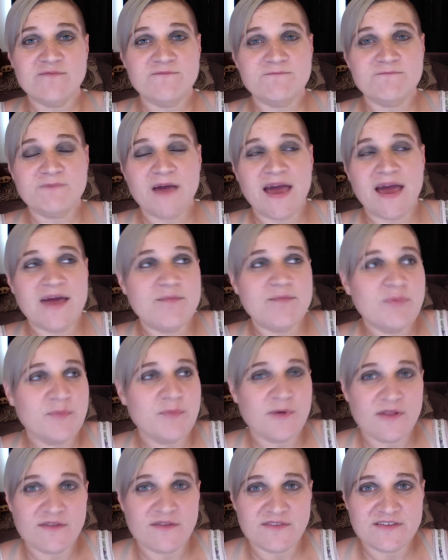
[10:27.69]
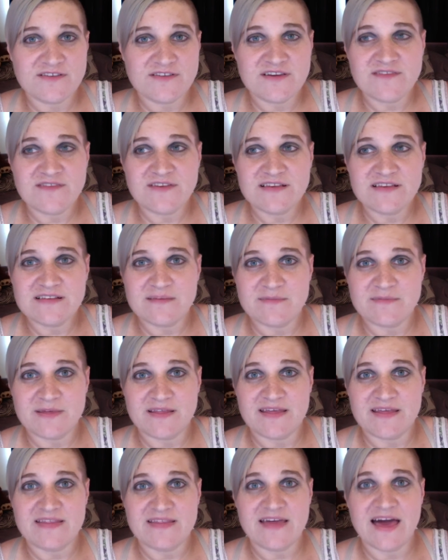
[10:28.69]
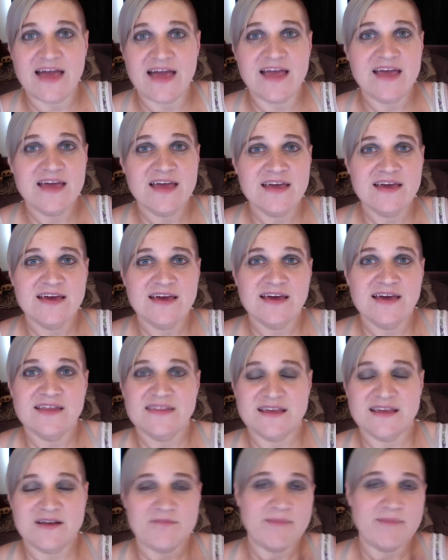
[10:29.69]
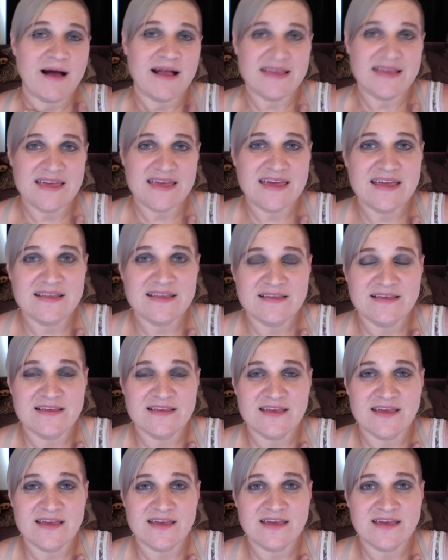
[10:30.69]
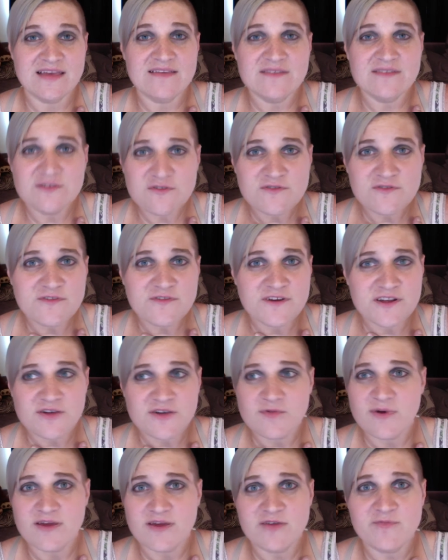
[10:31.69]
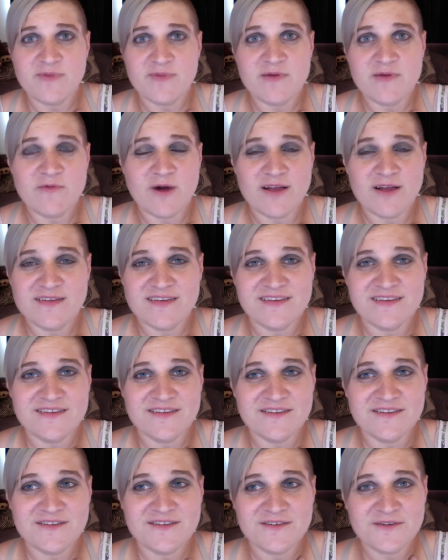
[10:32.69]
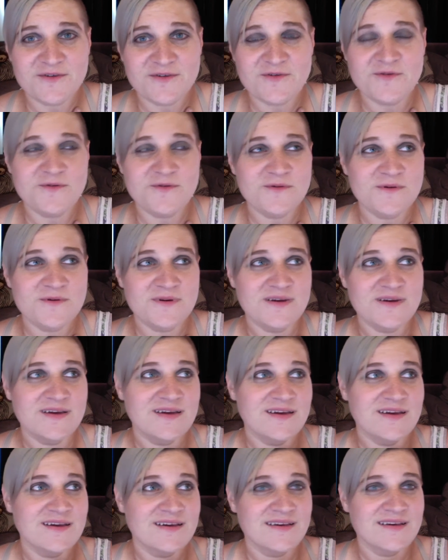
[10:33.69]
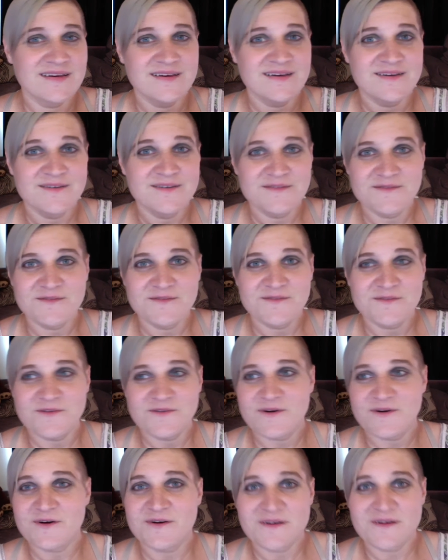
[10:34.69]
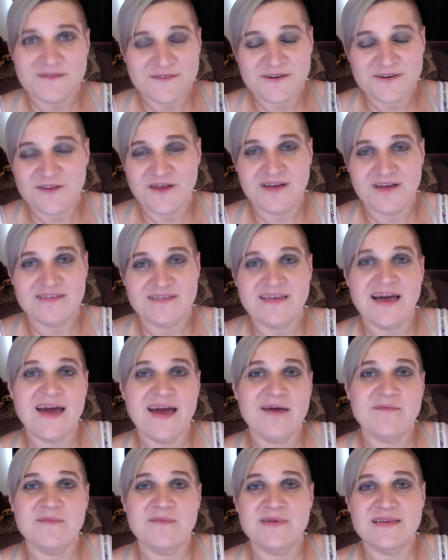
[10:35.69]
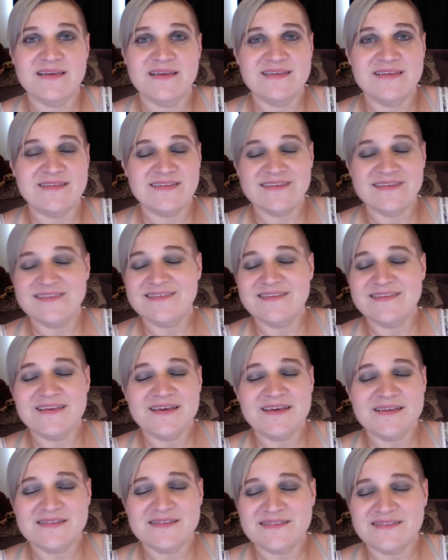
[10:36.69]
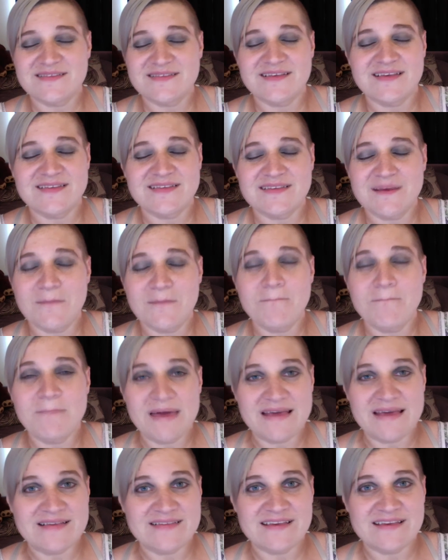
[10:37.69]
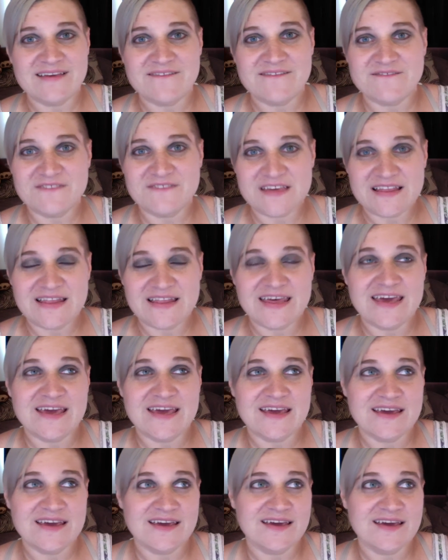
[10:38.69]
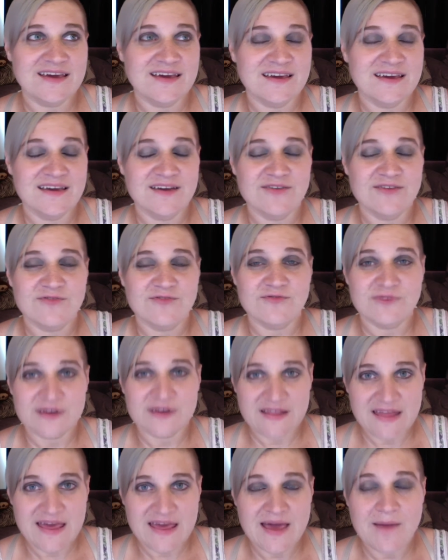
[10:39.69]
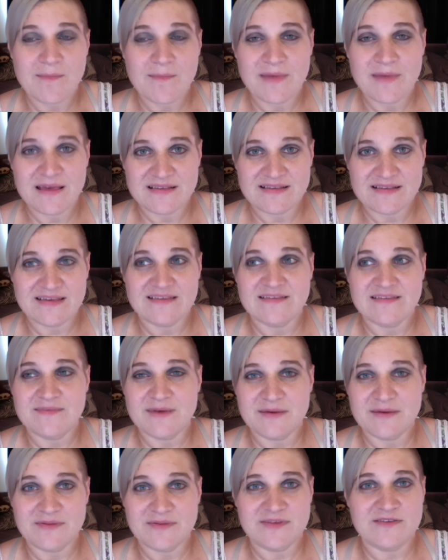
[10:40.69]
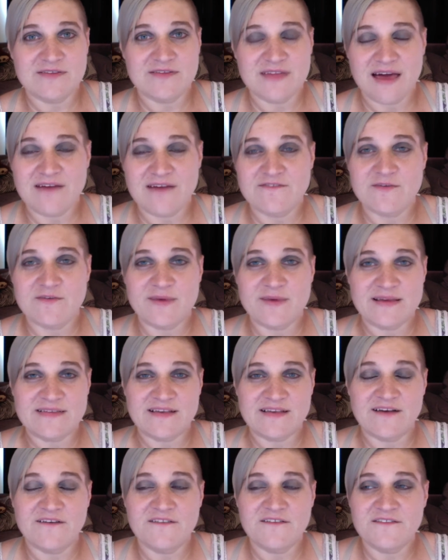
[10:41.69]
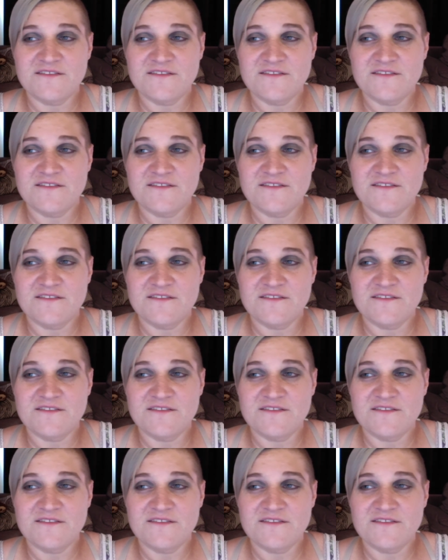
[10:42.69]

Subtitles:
capable of achieving something like that. That your body can do for you what you've been wanting to do for a long time. And it's an amazing feeling. Really amazing to be able to do that for myself.